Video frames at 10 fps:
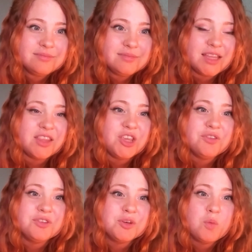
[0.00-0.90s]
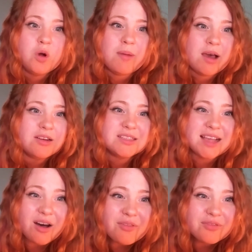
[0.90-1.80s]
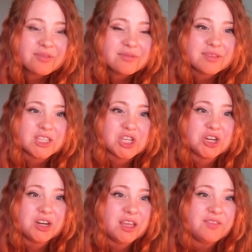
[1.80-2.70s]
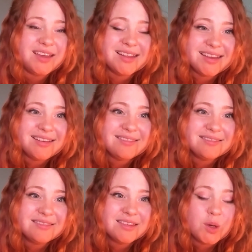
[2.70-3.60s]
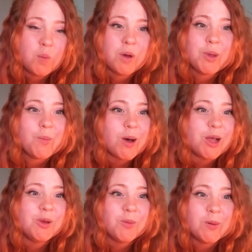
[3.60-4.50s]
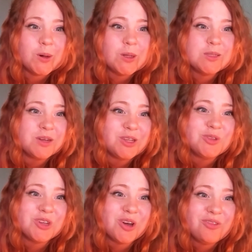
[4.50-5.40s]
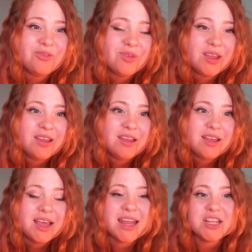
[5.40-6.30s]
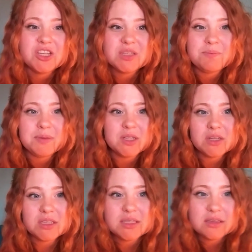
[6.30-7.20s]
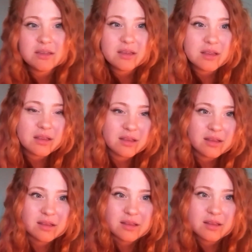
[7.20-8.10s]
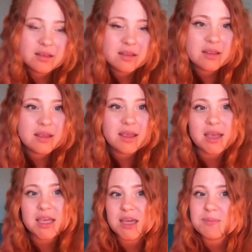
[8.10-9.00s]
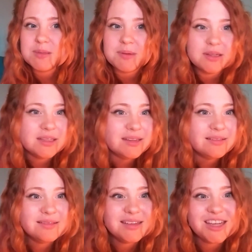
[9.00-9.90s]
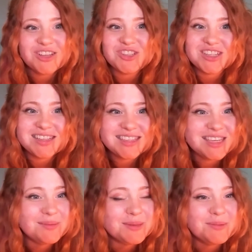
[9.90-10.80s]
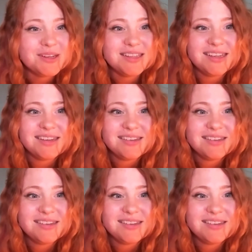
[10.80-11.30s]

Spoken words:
And then you learn more about yourself, the journey of healing, what you want in your world and what you don't. And it just builds. It keeps building. It just keeps building.